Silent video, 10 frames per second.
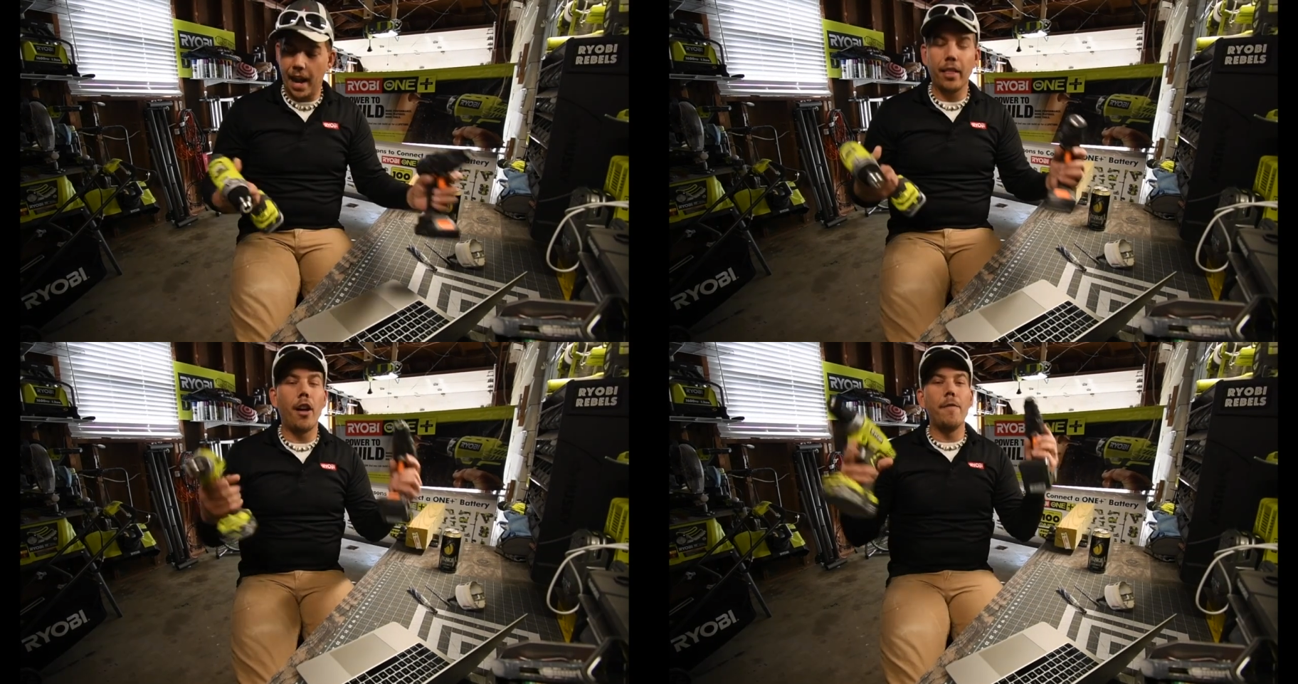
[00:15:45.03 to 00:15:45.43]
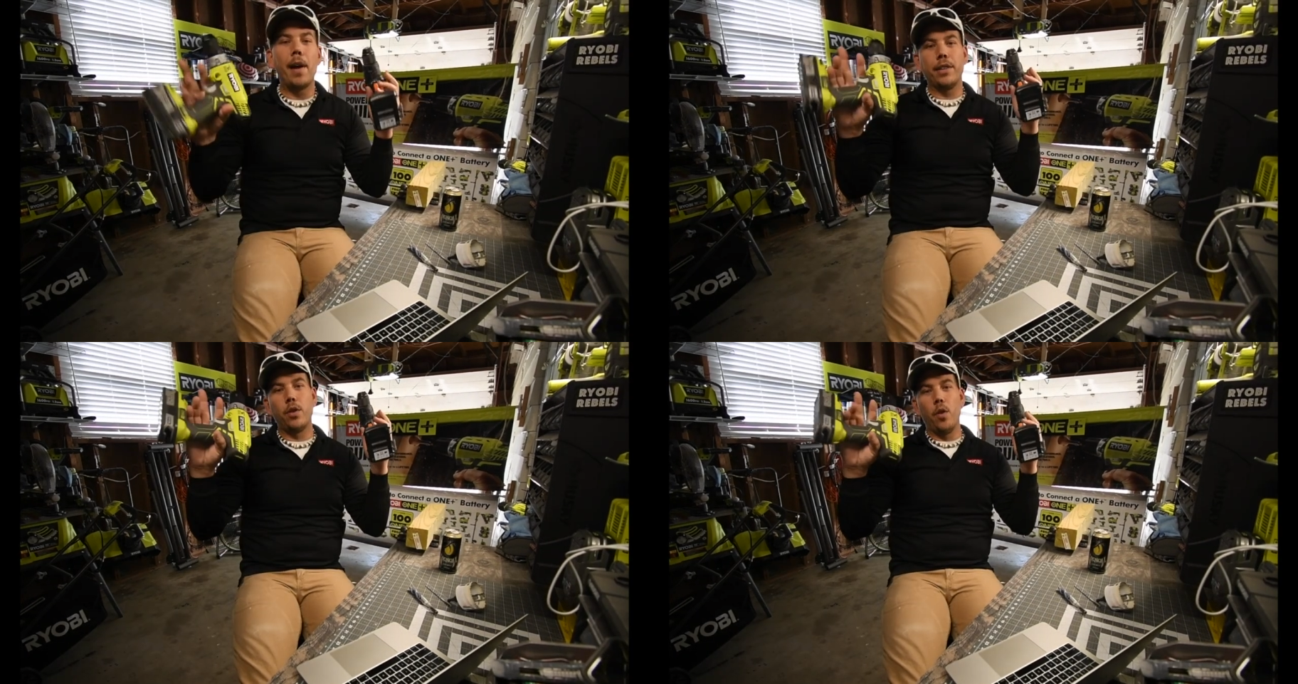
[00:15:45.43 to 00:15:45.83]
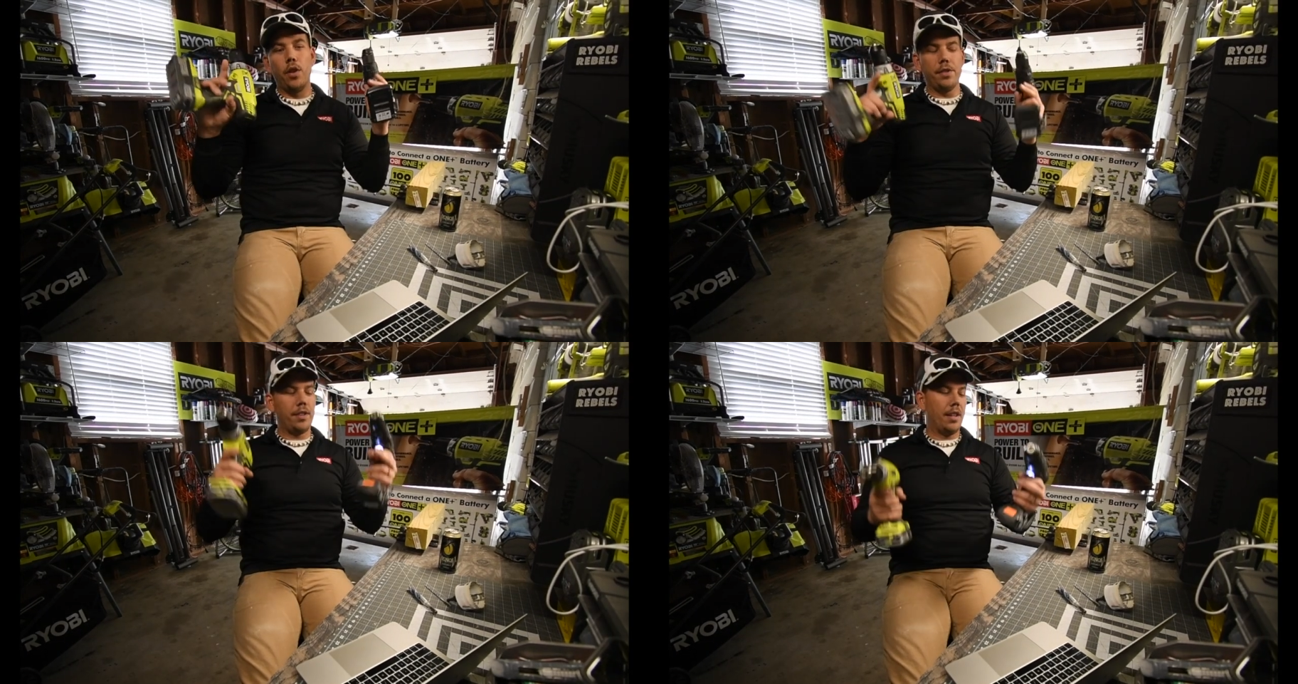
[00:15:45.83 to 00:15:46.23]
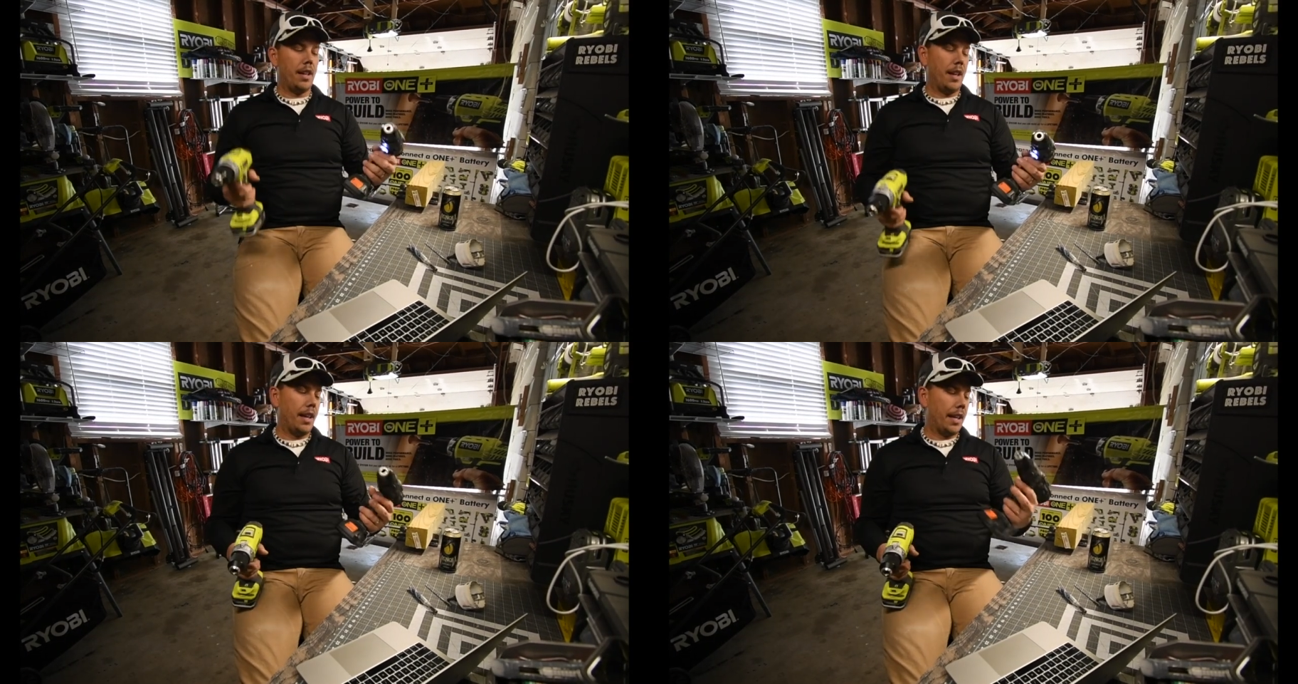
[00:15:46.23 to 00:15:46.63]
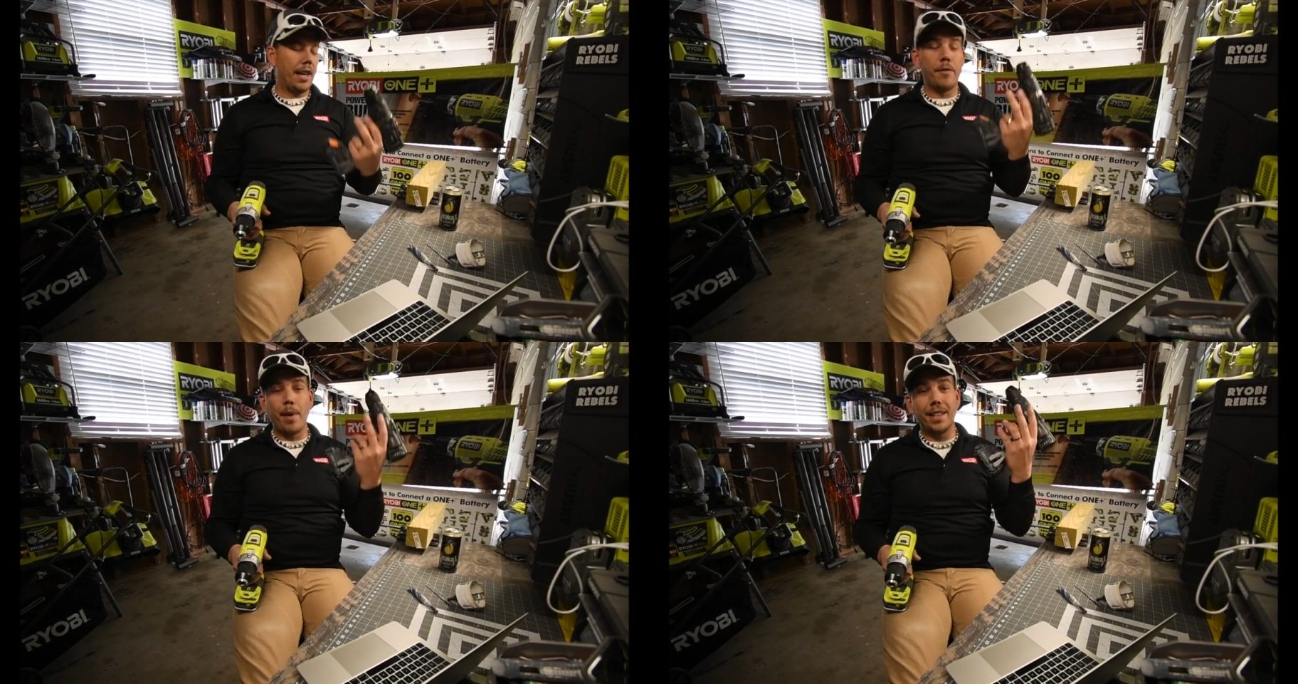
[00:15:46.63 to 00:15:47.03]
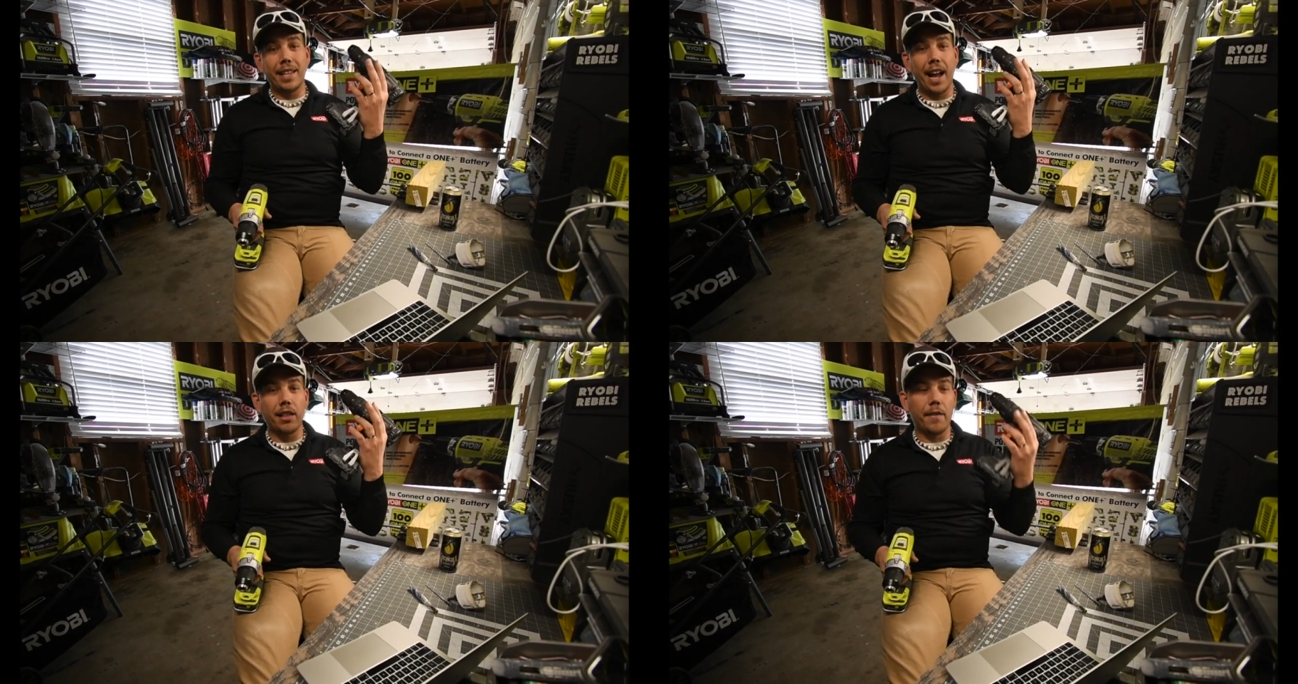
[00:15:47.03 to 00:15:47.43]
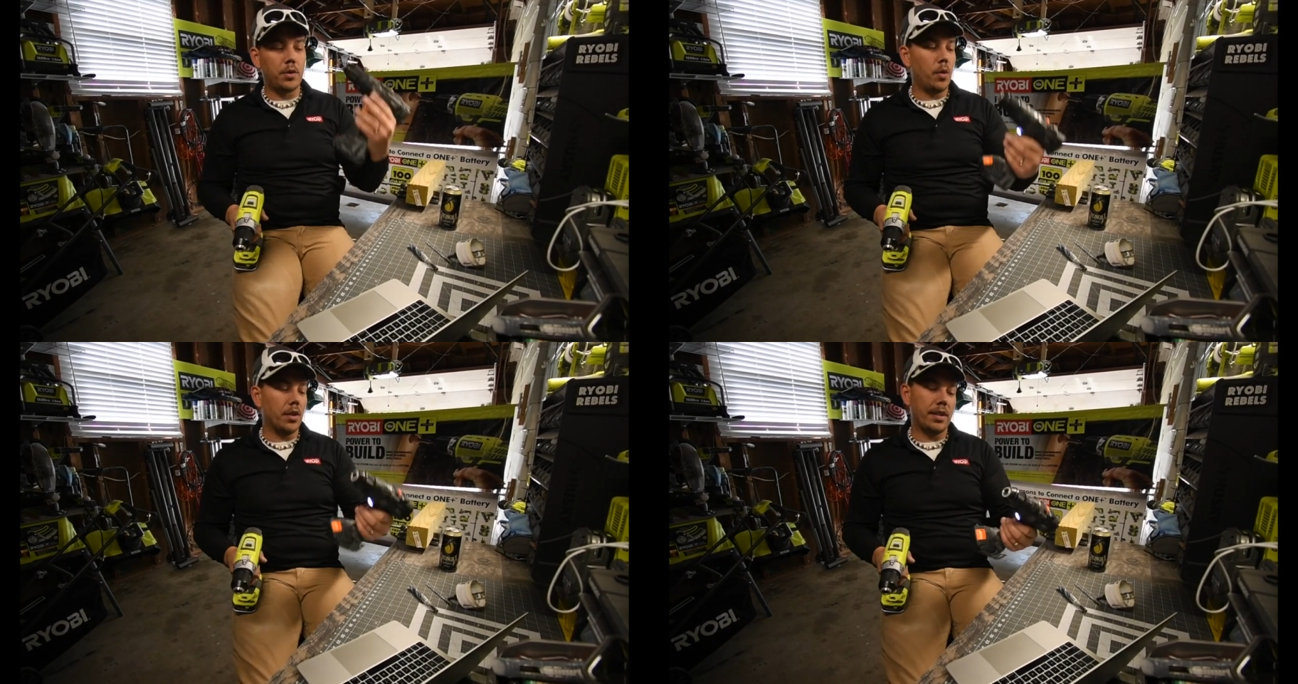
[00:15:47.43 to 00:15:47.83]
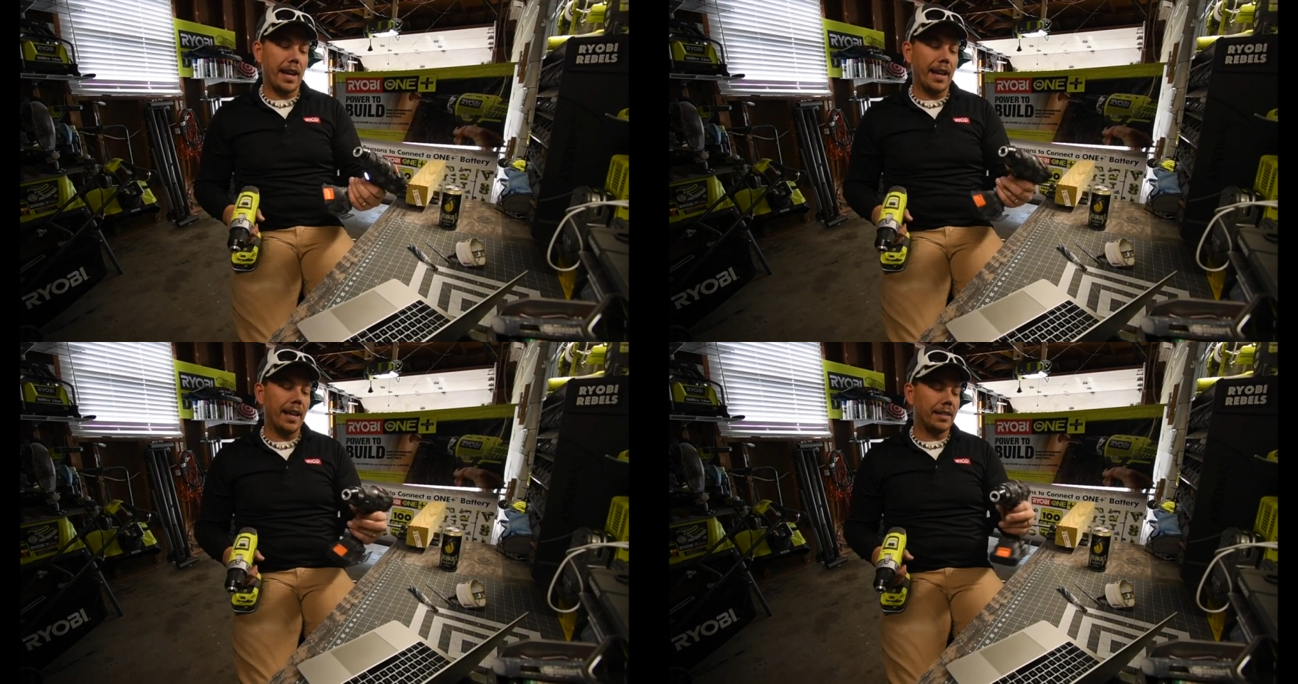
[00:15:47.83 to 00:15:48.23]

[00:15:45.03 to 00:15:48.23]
I love my tools. Even my TackLife tools, they,